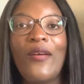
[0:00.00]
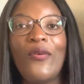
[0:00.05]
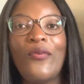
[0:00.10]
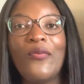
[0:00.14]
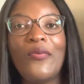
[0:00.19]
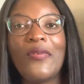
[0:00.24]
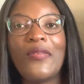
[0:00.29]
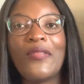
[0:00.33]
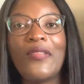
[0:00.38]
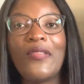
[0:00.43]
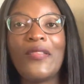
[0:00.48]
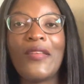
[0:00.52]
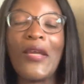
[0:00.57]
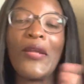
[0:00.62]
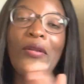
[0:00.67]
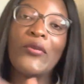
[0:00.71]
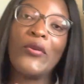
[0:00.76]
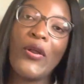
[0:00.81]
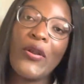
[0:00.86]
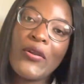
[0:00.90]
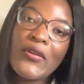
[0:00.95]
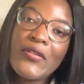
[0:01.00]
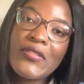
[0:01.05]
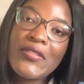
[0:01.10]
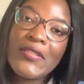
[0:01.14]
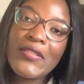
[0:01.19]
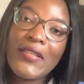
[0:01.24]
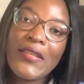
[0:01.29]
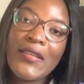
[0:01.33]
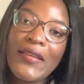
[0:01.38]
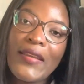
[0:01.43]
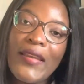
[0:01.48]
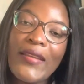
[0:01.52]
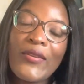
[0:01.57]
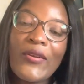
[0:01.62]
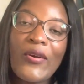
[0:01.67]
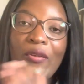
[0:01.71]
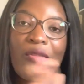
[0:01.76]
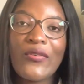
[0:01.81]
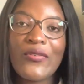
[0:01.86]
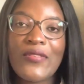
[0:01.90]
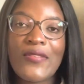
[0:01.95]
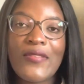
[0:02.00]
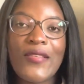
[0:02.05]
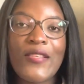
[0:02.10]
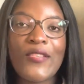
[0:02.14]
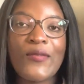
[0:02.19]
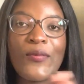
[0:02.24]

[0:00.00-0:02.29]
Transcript: with technology and all those things,